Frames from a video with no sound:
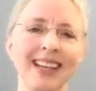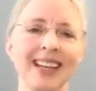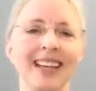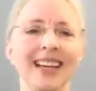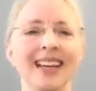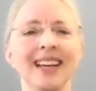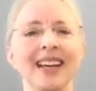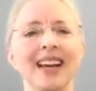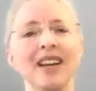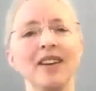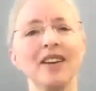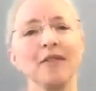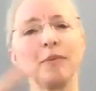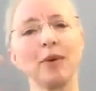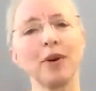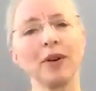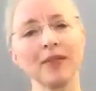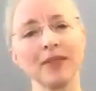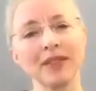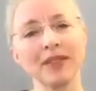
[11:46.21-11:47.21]
kind of
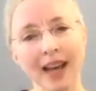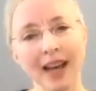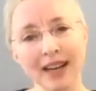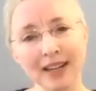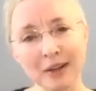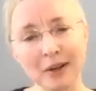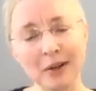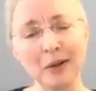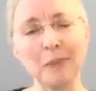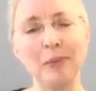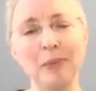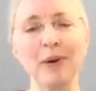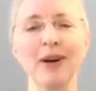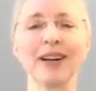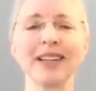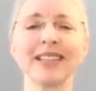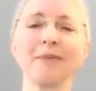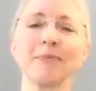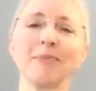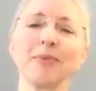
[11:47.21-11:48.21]
more technical
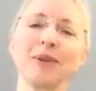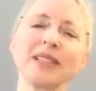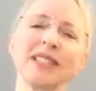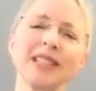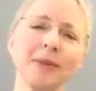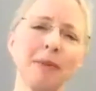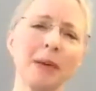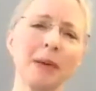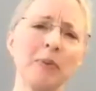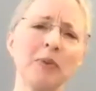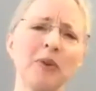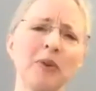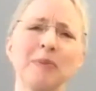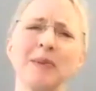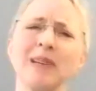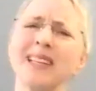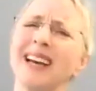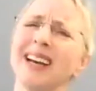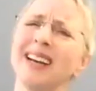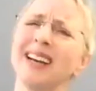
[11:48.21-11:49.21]
books, and books that people would be
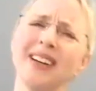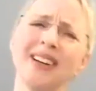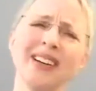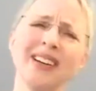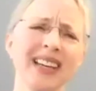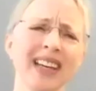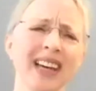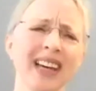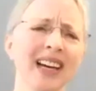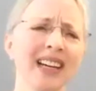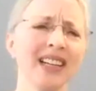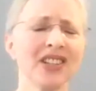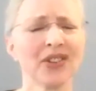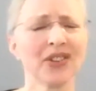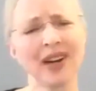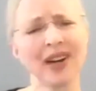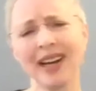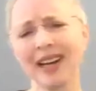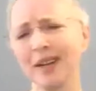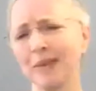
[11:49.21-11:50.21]
like, oh yeah, I
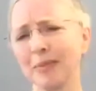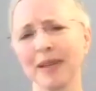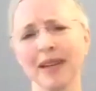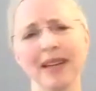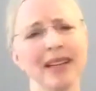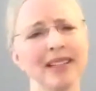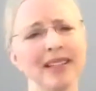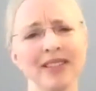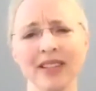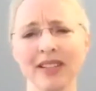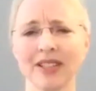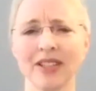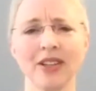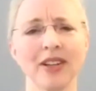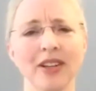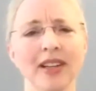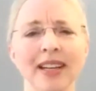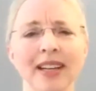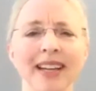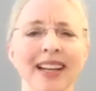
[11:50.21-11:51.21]
tried, but I just
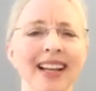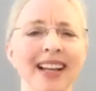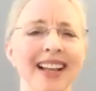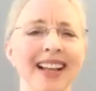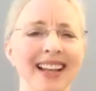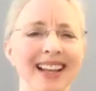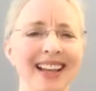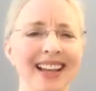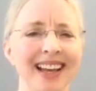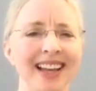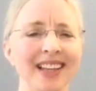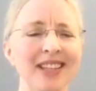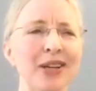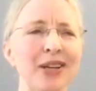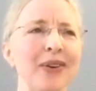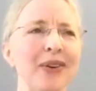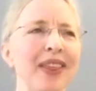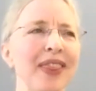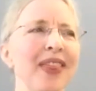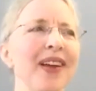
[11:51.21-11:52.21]
couldn't. And so
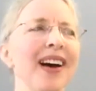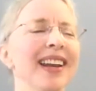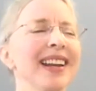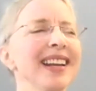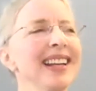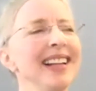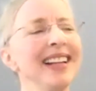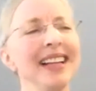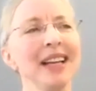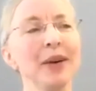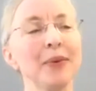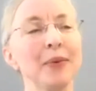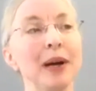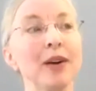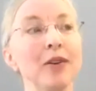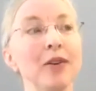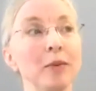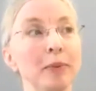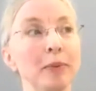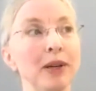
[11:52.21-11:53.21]
I thought, well, it
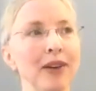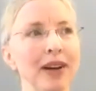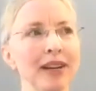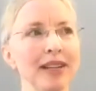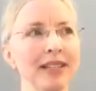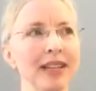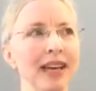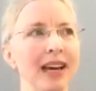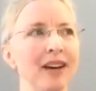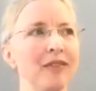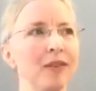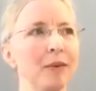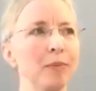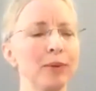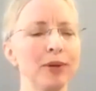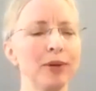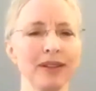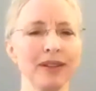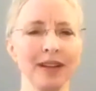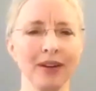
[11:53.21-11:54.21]
would be great to have a
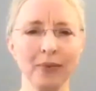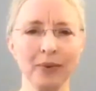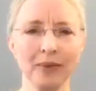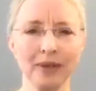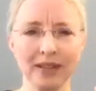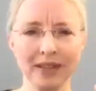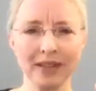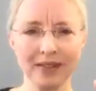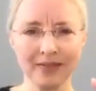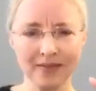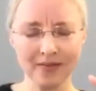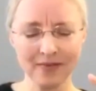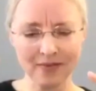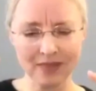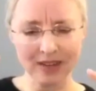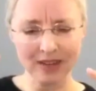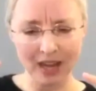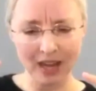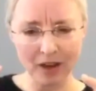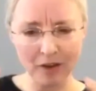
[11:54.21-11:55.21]
book that really
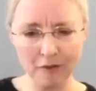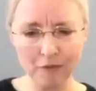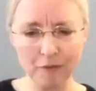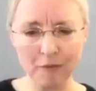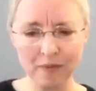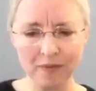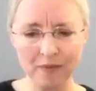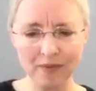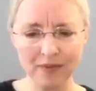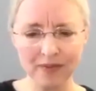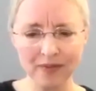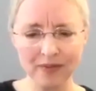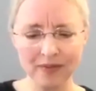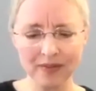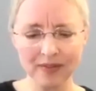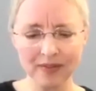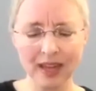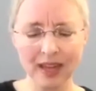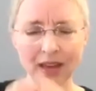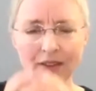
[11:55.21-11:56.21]
gave
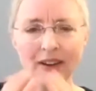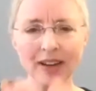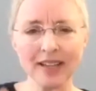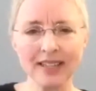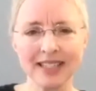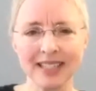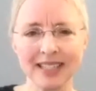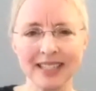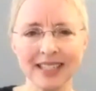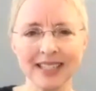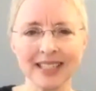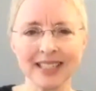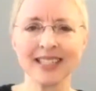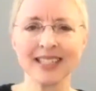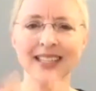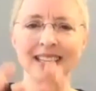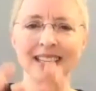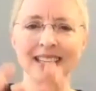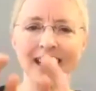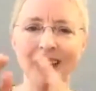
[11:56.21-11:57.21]
ideas,
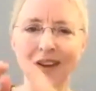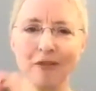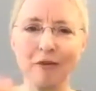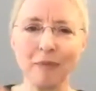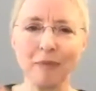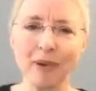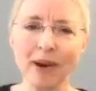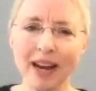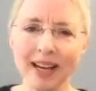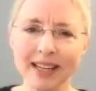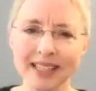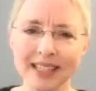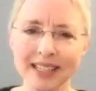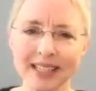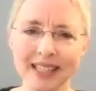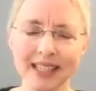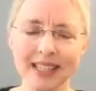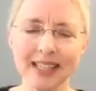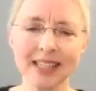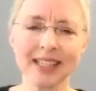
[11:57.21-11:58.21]
gave
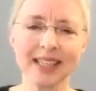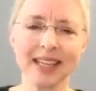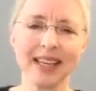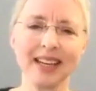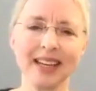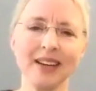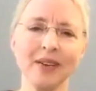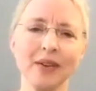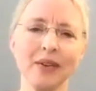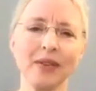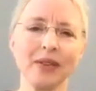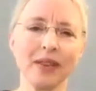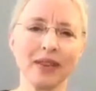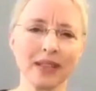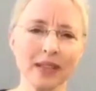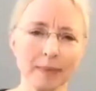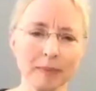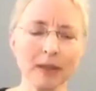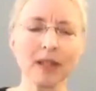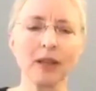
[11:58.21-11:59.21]
practices, and
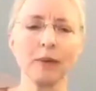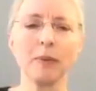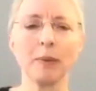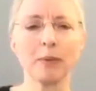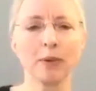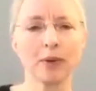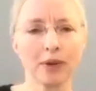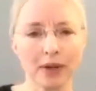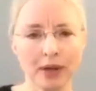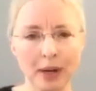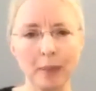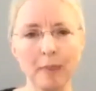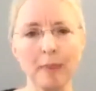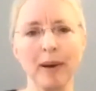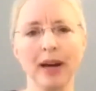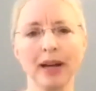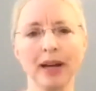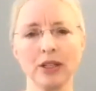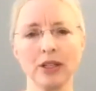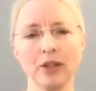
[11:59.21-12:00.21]
something that people could come
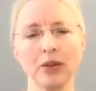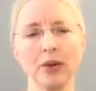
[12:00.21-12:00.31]
back to.